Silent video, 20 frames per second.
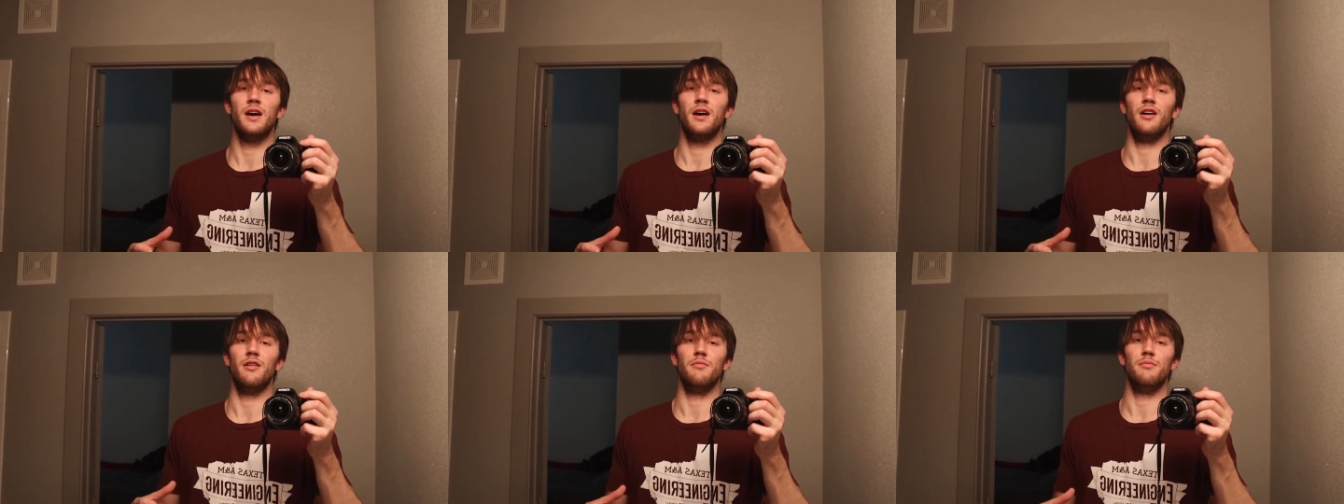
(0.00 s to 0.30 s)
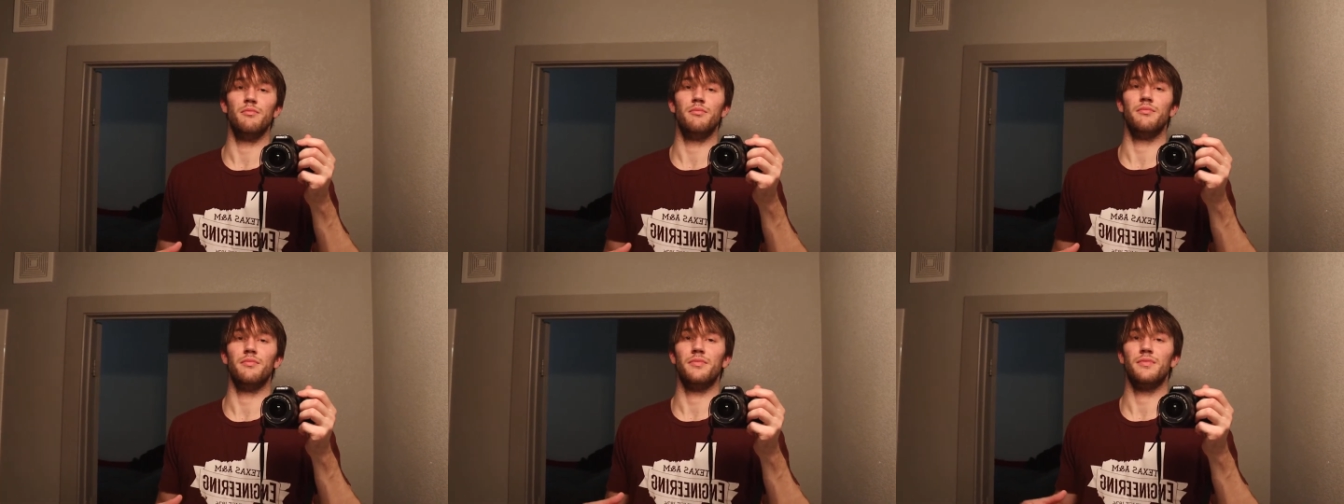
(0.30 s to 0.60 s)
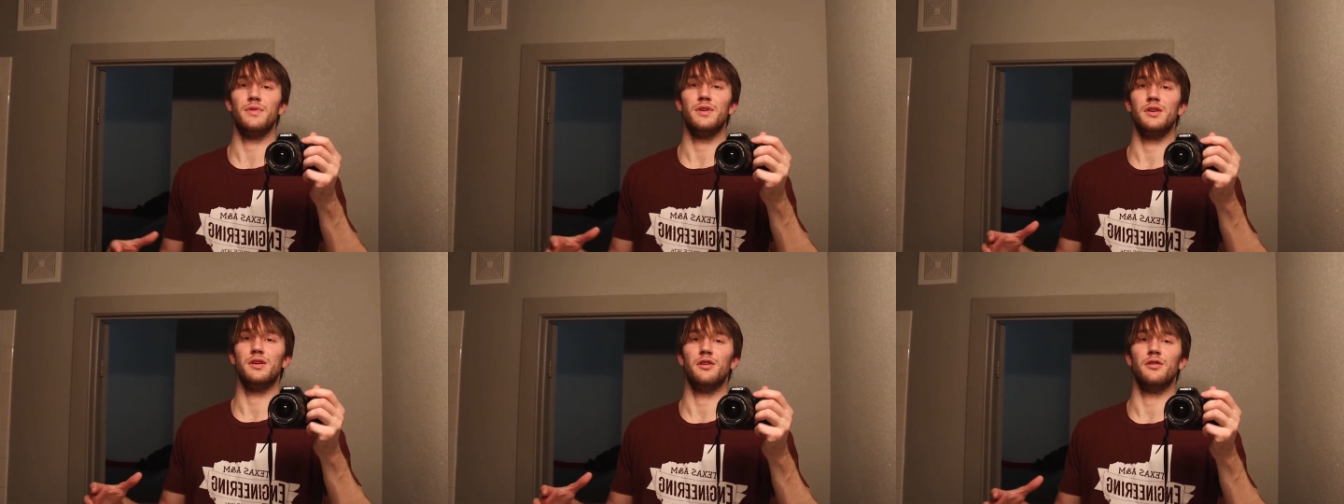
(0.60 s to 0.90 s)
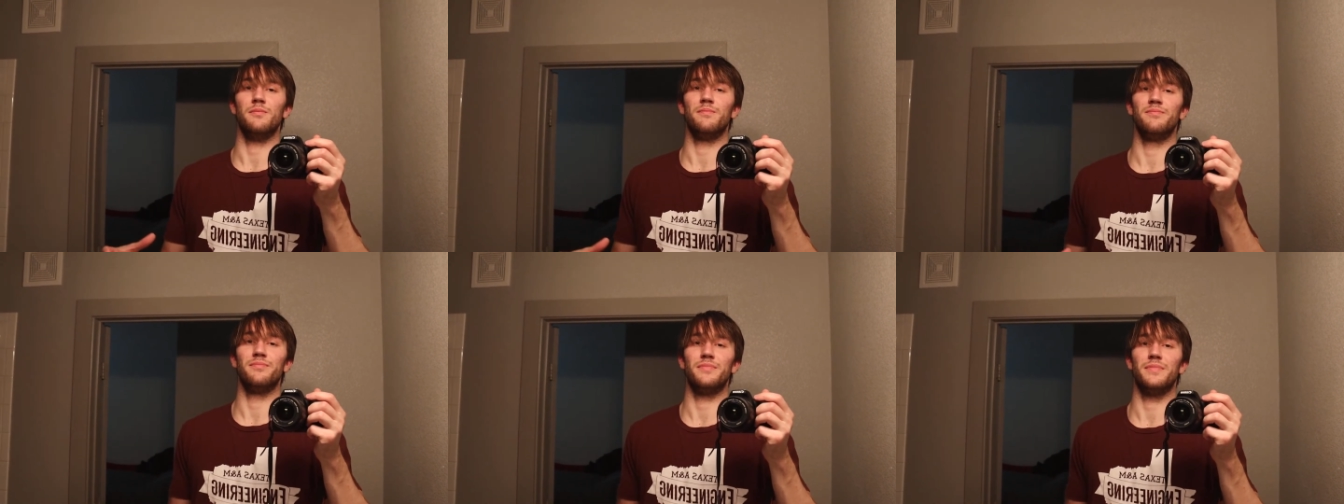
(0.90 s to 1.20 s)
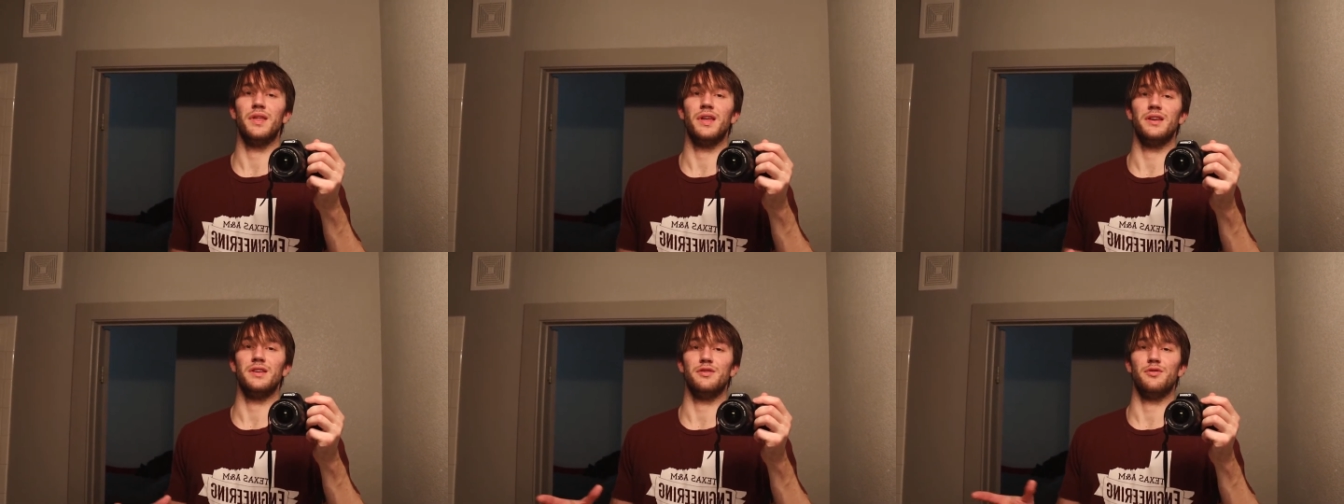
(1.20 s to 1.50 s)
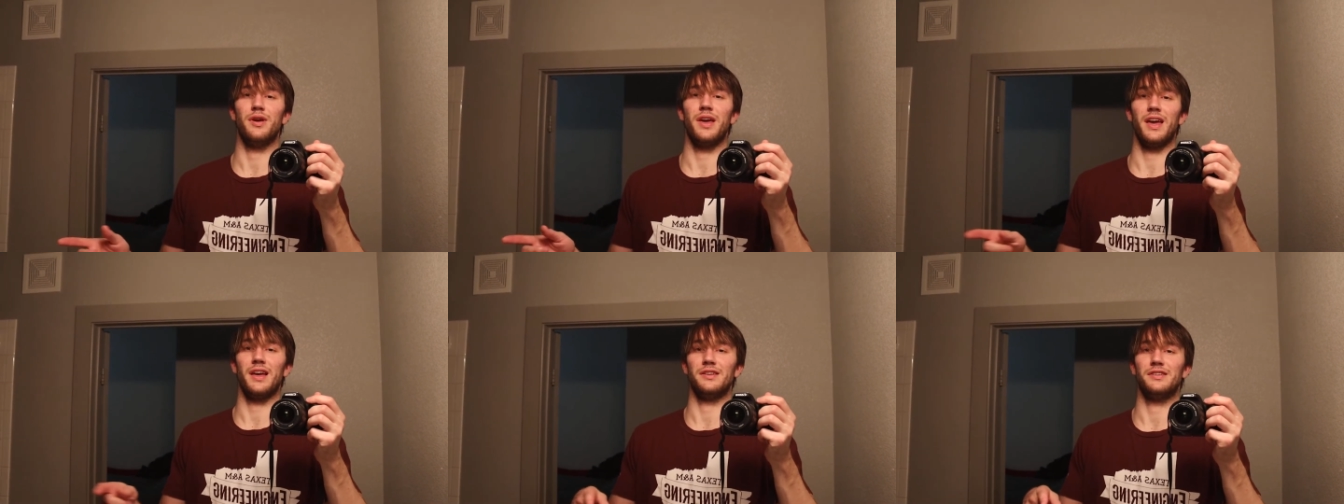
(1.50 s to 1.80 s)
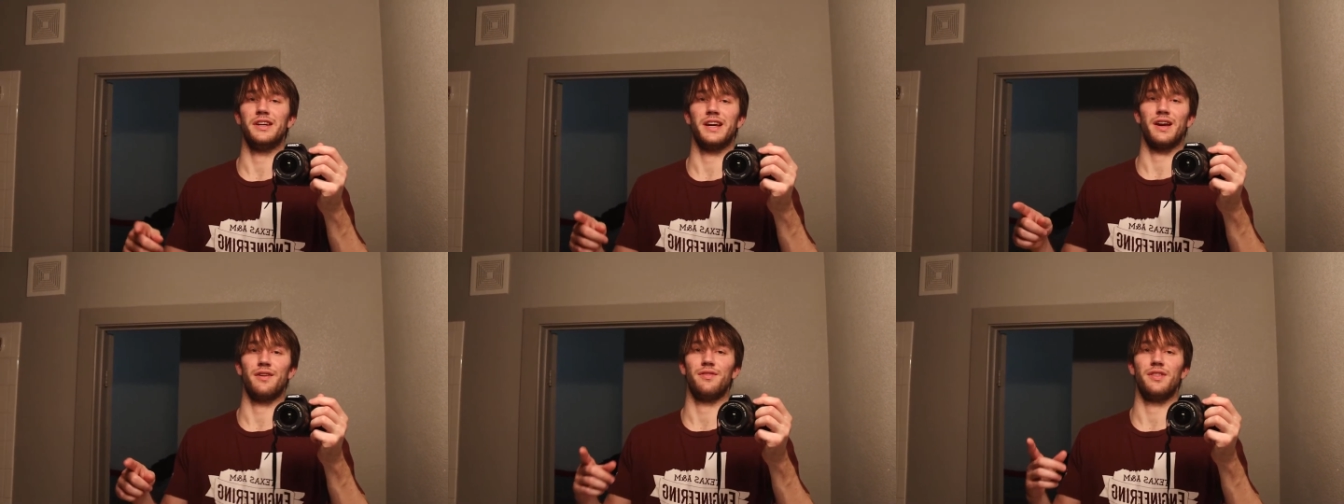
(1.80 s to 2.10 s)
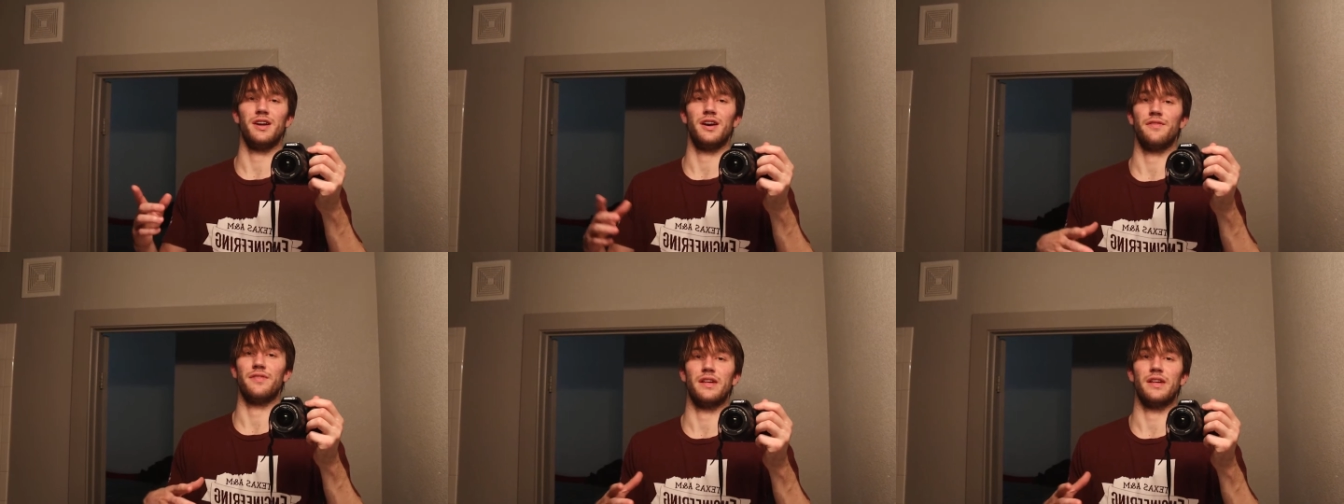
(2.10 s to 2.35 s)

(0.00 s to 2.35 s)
you know, then you can't check everything